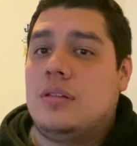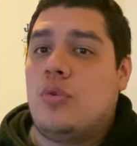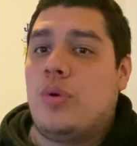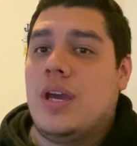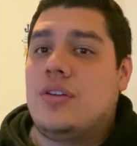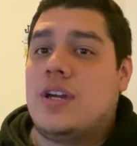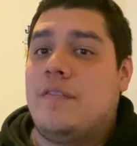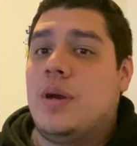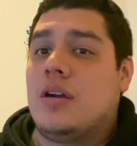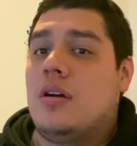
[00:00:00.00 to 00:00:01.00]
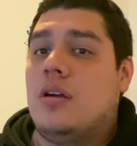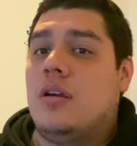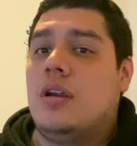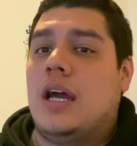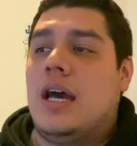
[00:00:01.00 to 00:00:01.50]
the way I drive my
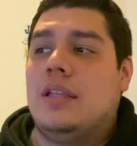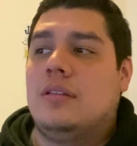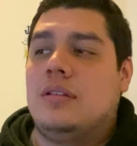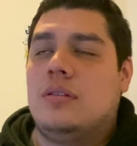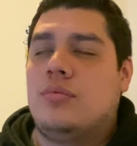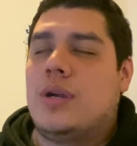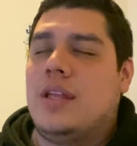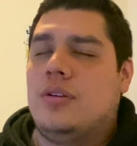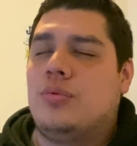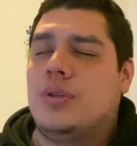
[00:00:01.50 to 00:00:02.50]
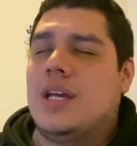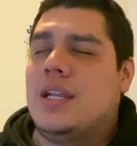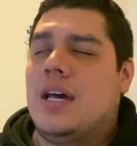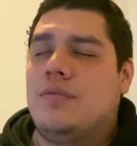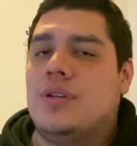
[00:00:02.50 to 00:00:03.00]
car, I rather would not
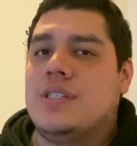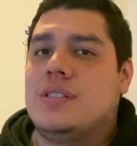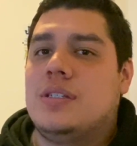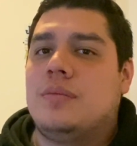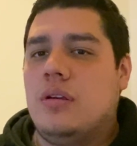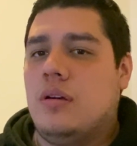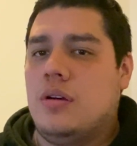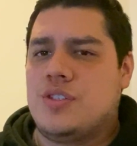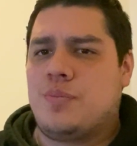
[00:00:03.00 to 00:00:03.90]
have risked it.